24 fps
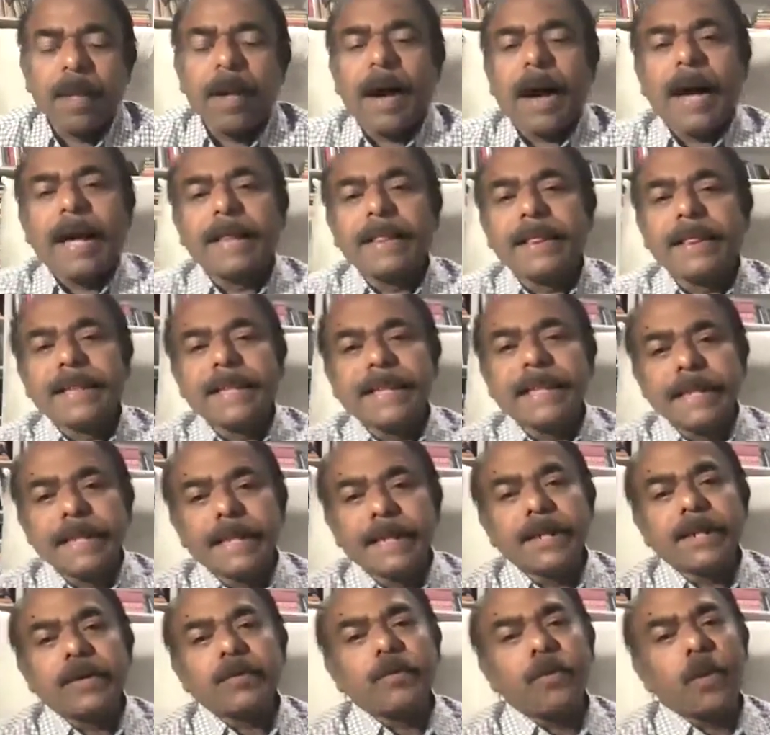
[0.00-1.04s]
And
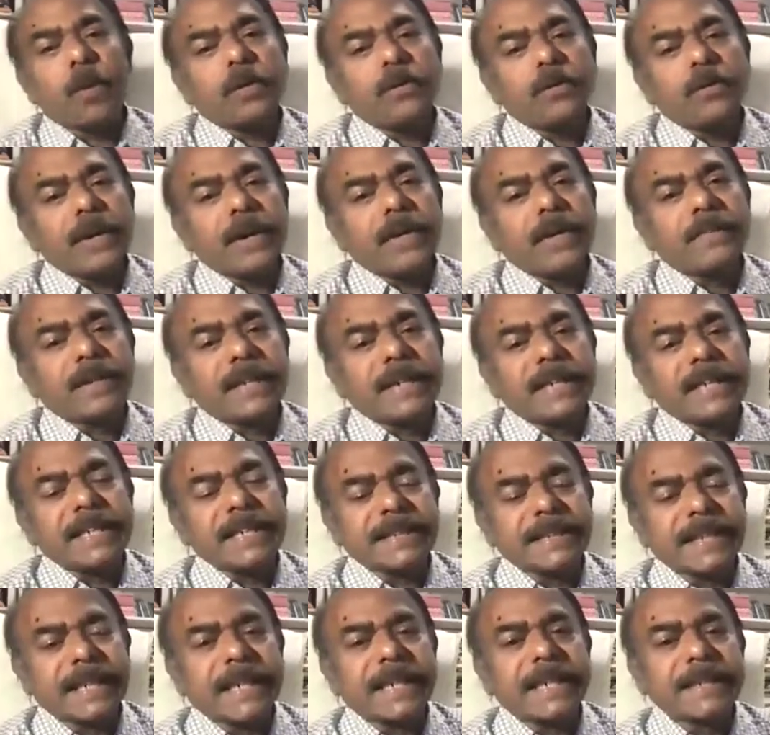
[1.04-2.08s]
here what we are
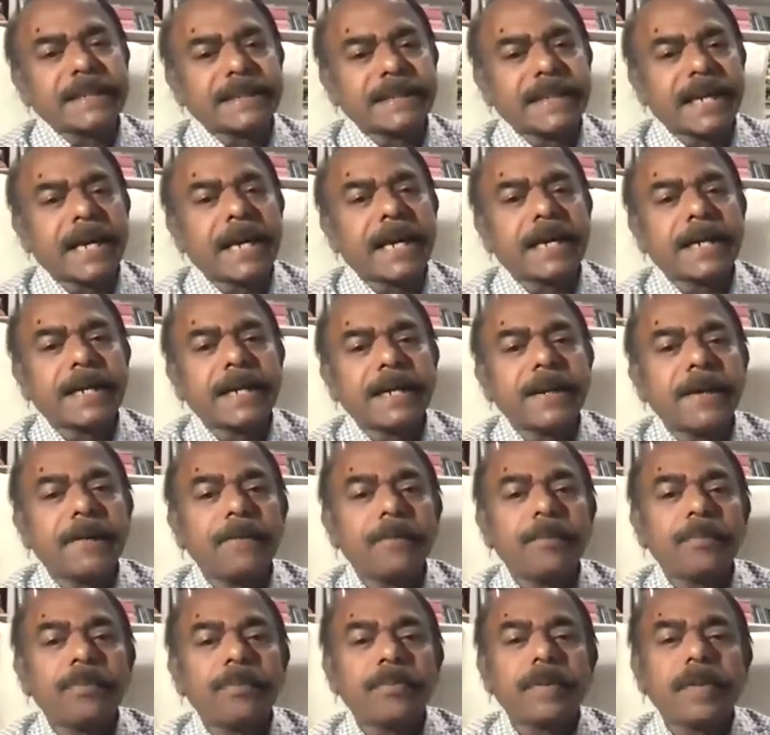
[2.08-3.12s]
witnessing is that
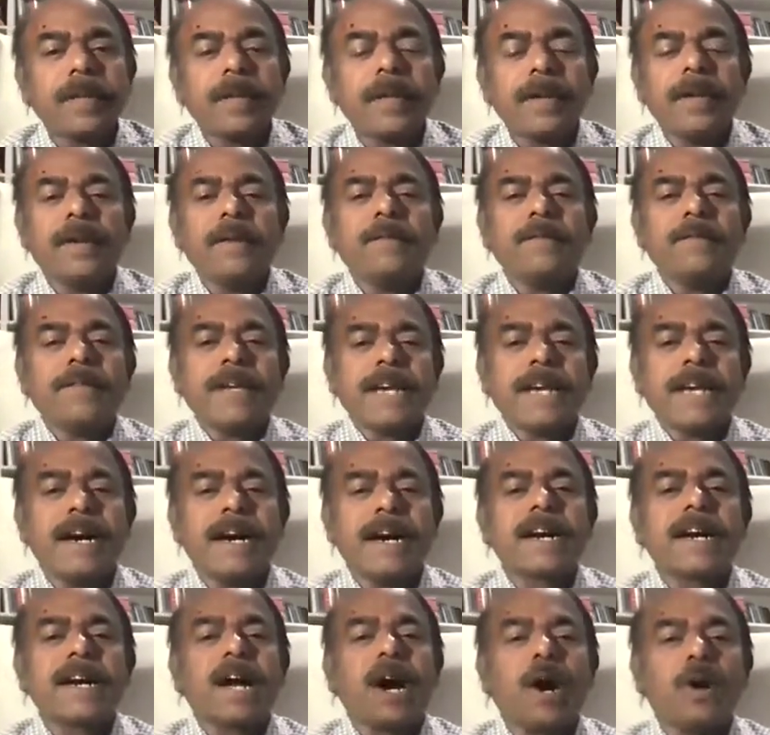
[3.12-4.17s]
we
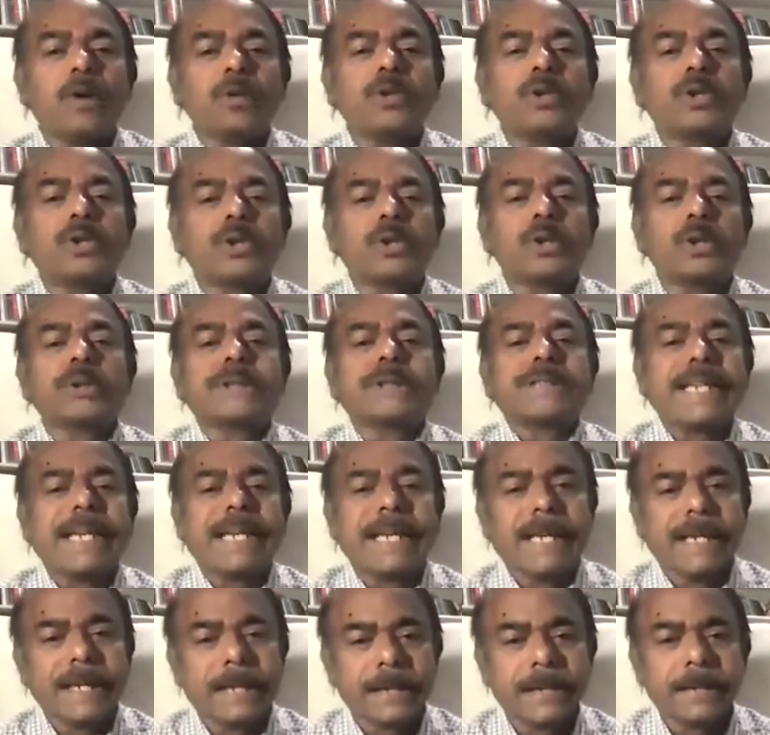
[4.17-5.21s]
are
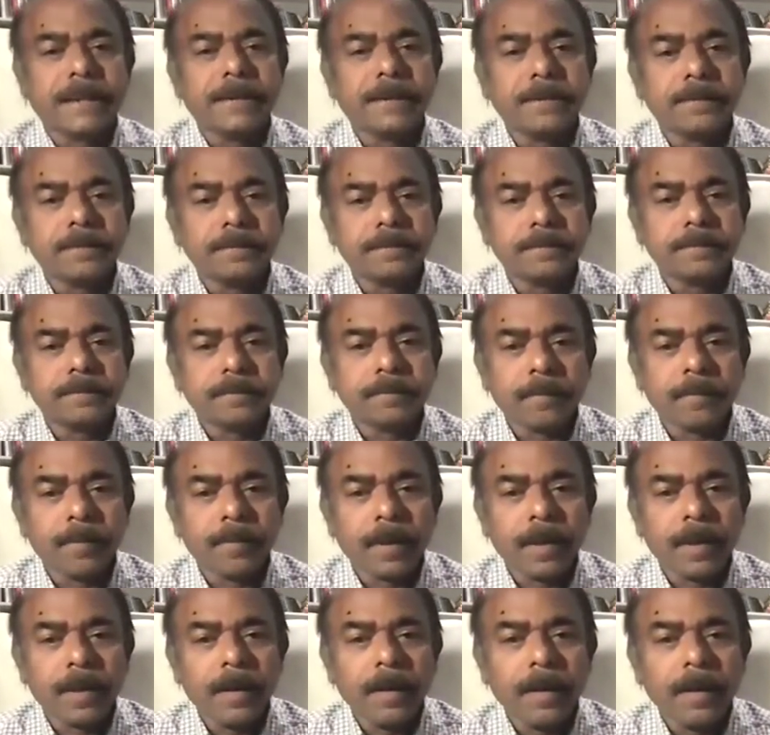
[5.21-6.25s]
outsourcing it.
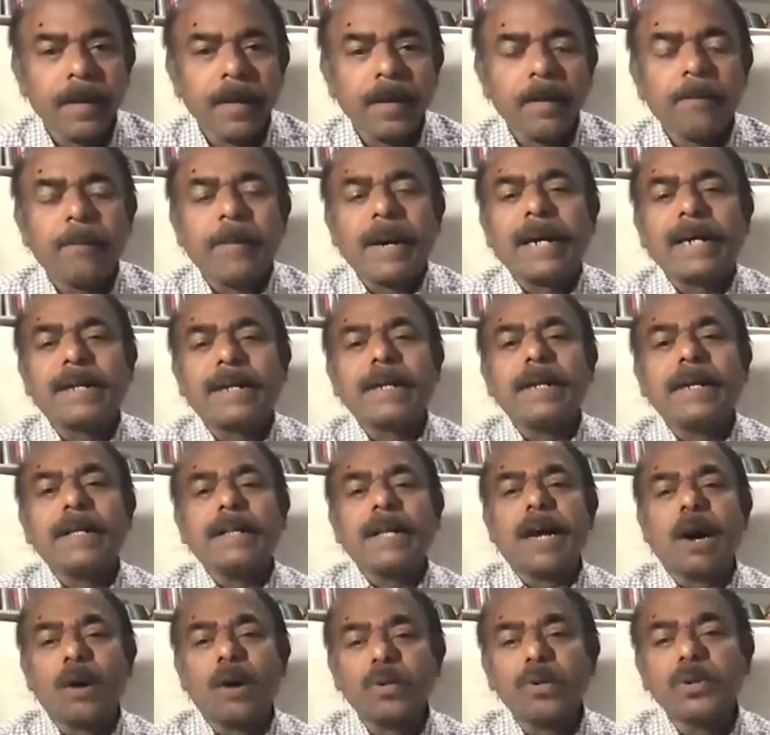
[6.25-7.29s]
But
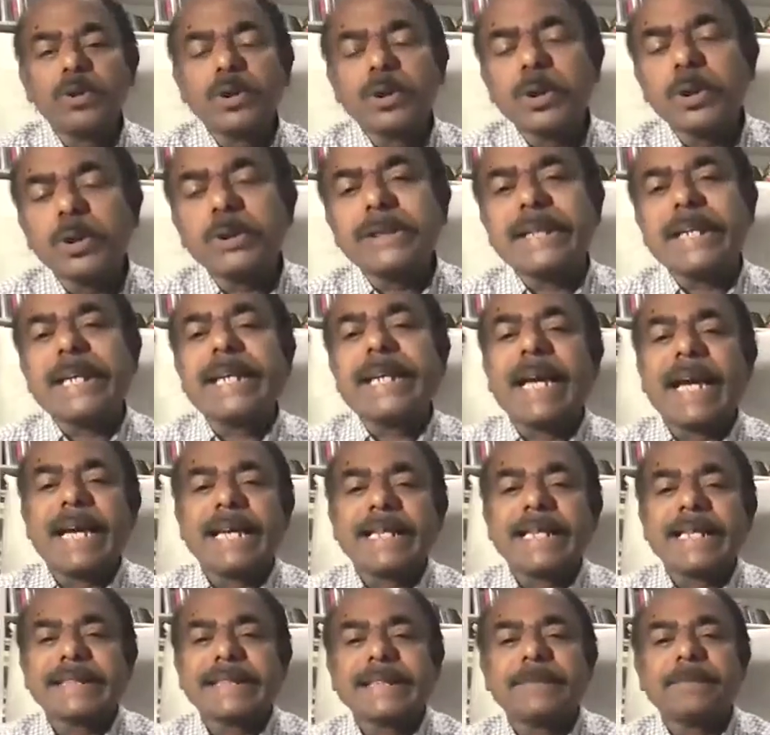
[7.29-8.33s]
the outsourcing
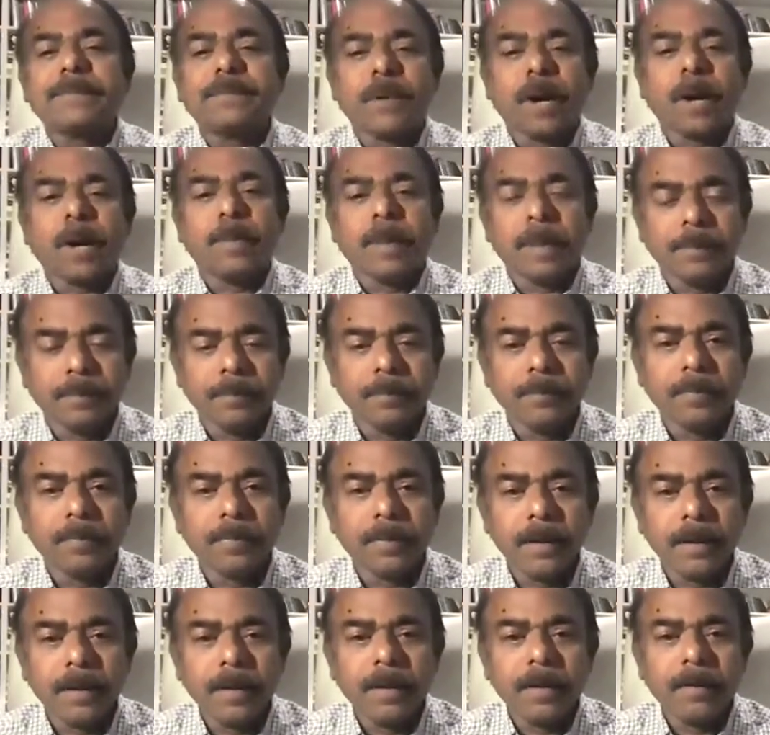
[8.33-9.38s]
has a problem
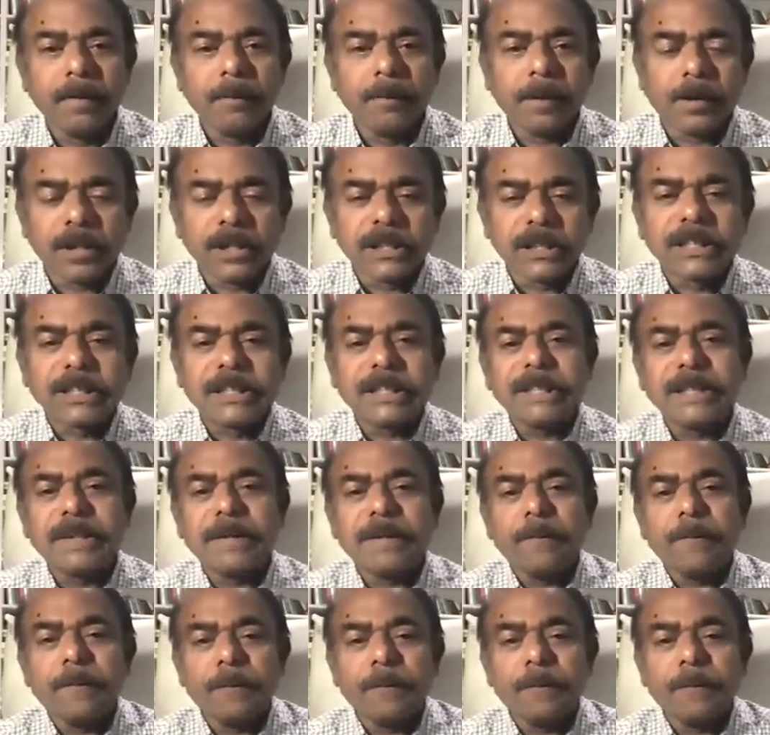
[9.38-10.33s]
because